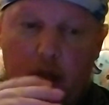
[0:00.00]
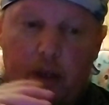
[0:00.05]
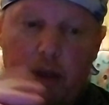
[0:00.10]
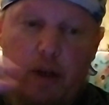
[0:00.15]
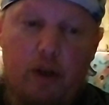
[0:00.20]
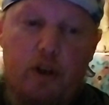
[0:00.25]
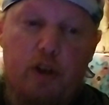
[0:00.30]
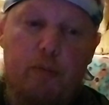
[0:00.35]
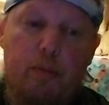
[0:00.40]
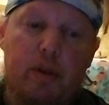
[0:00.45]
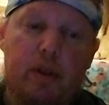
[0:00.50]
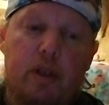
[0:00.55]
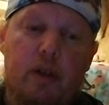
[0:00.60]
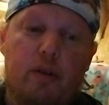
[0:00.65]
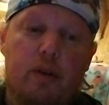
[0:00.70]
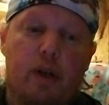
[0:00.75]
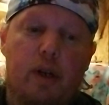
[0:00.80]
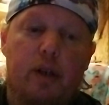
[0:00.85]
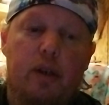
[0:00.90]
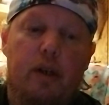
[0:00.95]
Now, to meet the
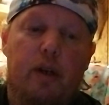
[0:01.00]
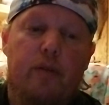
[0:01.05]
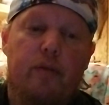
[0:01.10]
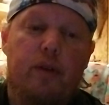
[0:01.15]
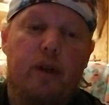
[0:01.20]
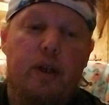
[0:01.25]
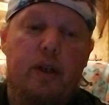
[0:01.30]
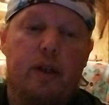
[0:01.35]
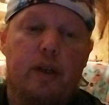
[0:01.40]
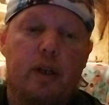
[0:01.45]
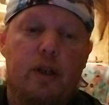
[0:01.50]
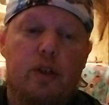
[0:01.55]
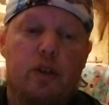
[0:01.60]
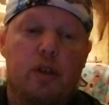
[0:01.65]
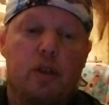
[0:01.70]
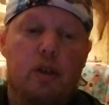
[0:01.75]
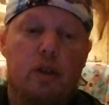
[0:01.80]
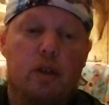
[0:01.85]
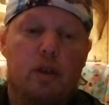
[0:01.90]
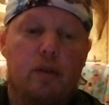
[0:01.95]
criteria for
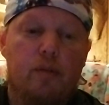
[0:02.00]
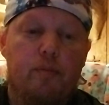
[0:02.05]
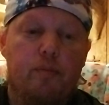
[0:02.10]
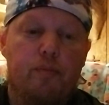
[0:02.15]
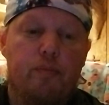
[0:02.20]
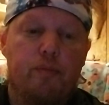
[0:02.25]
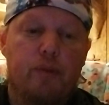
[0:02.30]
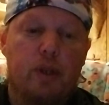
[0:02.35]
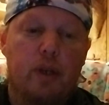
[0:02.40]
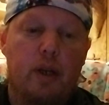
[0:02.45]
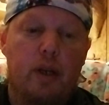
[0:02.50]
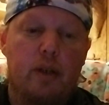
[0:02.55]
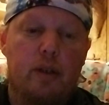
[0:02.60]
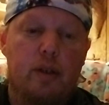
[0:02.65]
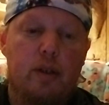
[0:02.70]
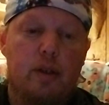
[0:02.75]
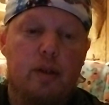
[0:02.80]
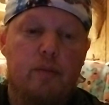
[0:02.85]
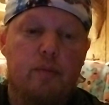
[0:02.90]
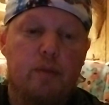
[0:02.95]
ADHD,
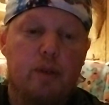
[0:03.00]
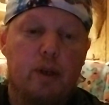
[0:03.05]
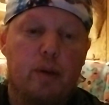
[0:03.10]
IT.